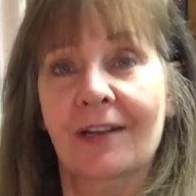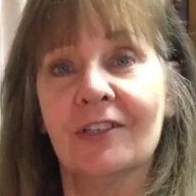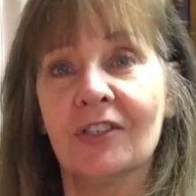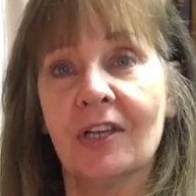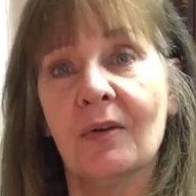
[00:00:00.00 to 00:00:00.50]

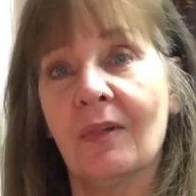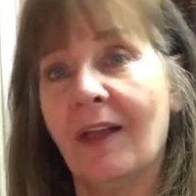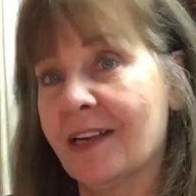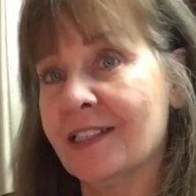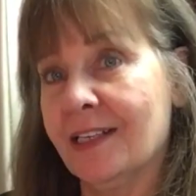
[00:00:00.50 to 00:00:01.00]
So,
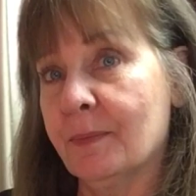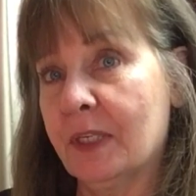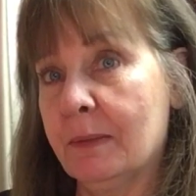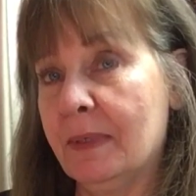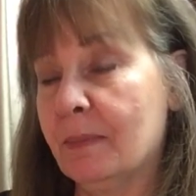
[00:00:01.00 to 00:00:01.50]
like I said, I'm going
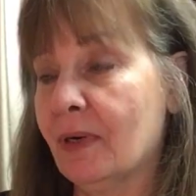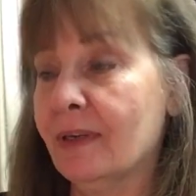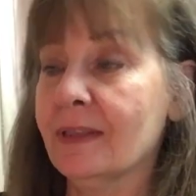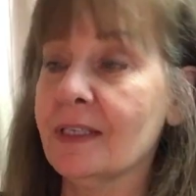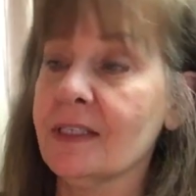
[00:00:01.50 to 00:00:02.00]
to be
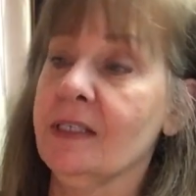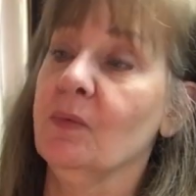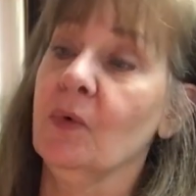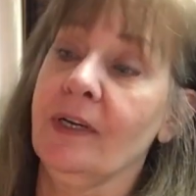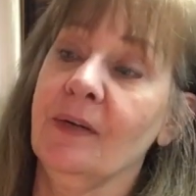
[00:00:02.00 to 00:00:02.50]
burning this and
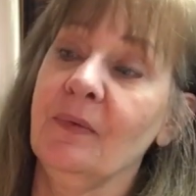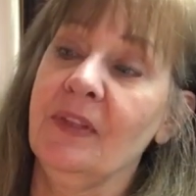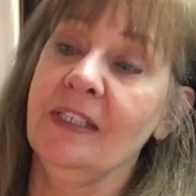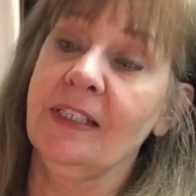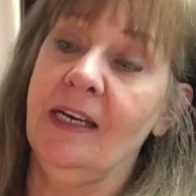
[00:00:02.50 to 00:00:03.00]
working with
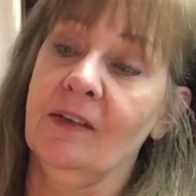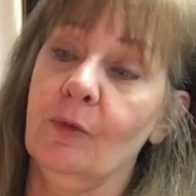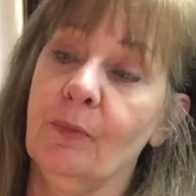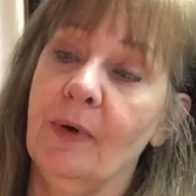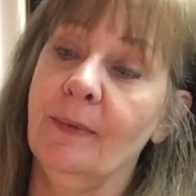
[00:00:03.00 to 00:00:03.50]
this candle
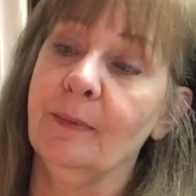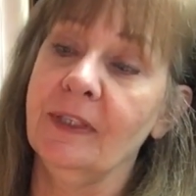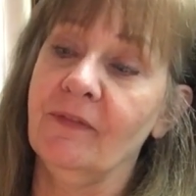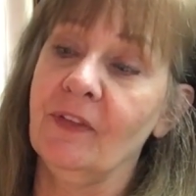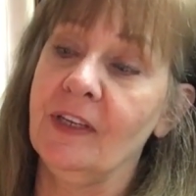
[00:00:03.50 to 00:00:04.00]
probably
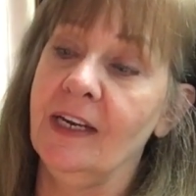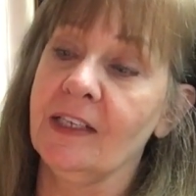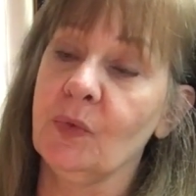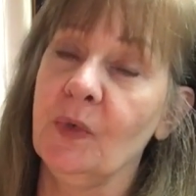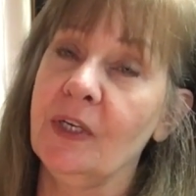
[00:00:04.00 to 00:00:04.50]
for the
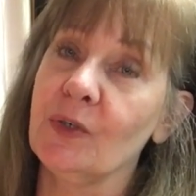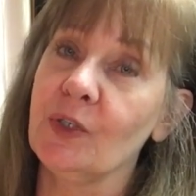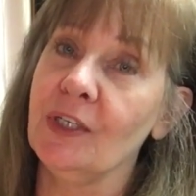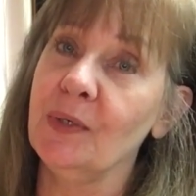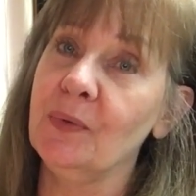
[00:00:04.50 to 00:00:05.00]
next week or
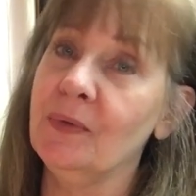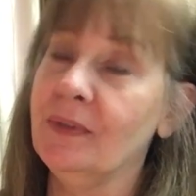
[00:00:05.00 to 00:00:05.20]
so.